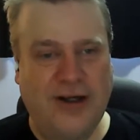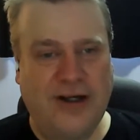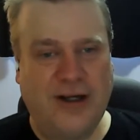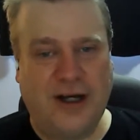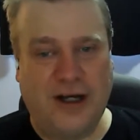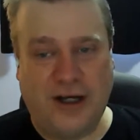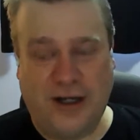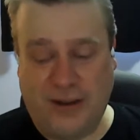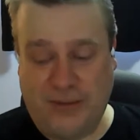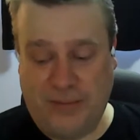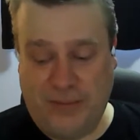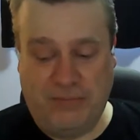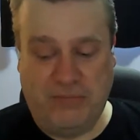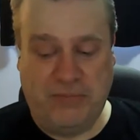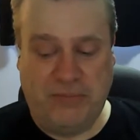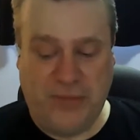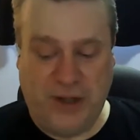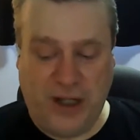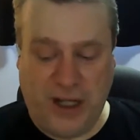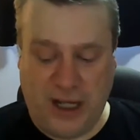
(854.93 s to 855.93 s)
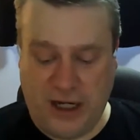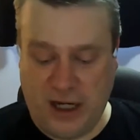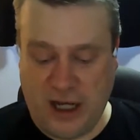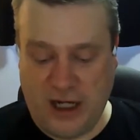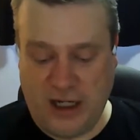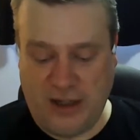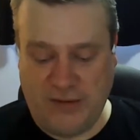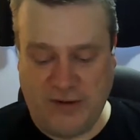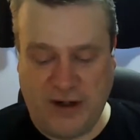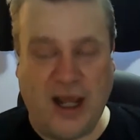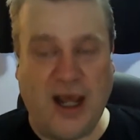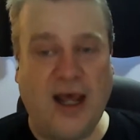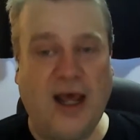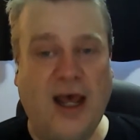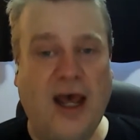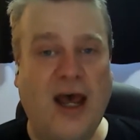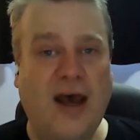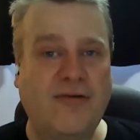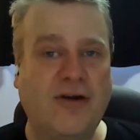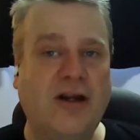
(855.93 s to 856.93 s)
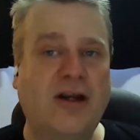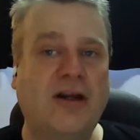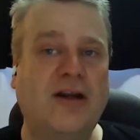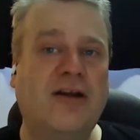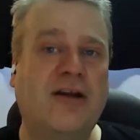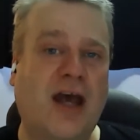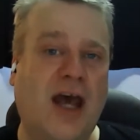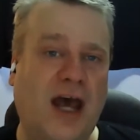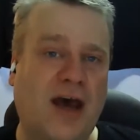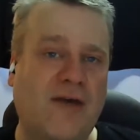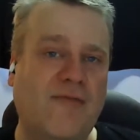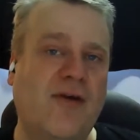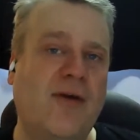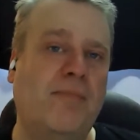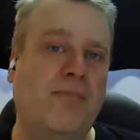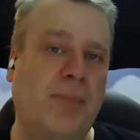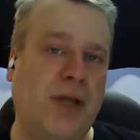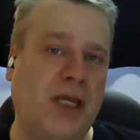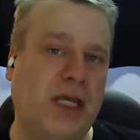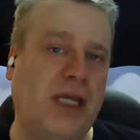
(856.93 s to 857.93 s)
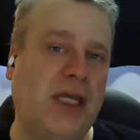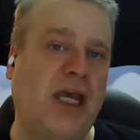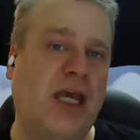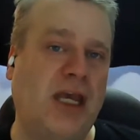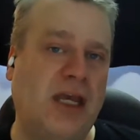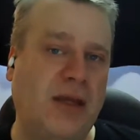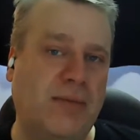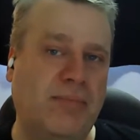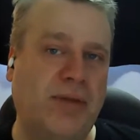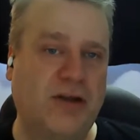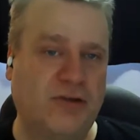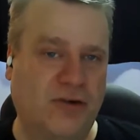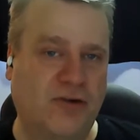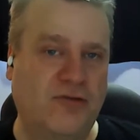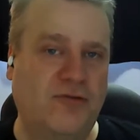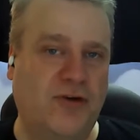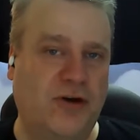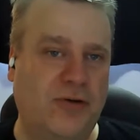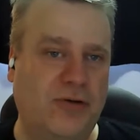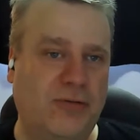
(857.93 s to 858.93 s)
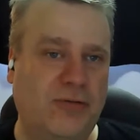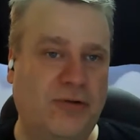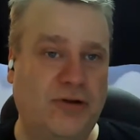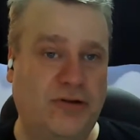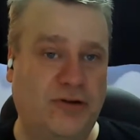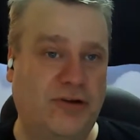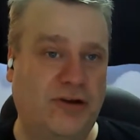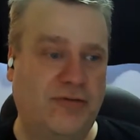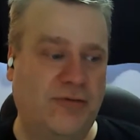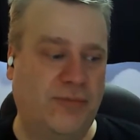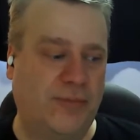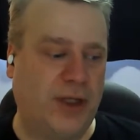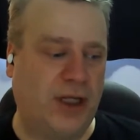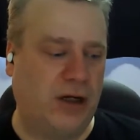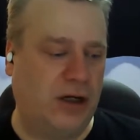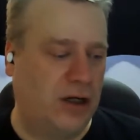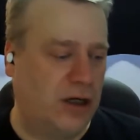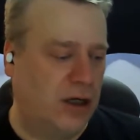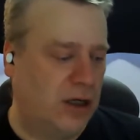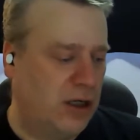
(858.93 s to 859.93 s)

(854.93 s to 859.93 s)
and not even having to have it be a Pixel phone, which is even better.